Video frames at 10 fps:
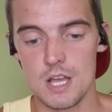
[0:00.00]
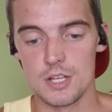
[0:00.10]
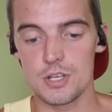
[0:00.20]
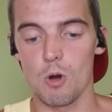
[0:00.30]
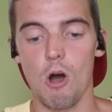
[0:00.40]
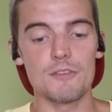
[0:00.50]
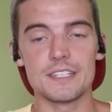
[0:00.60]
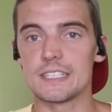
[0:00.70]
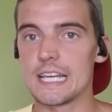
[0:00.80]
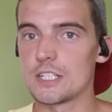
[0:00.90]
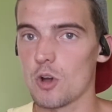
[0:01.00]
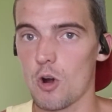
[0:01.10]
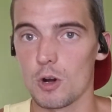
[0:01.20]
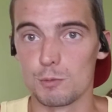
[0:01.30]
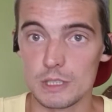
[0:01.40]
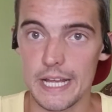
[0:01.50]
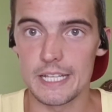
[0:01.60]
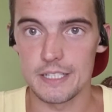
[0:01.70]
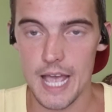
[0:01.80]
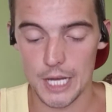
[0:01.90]
So all these things are
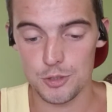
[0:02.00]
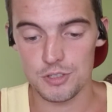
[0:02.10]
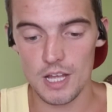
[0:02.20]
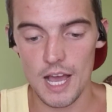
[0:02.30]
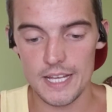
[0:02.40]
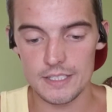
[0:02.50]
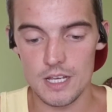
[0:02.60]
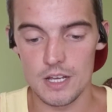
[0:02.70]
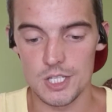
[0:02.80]
related to exercise.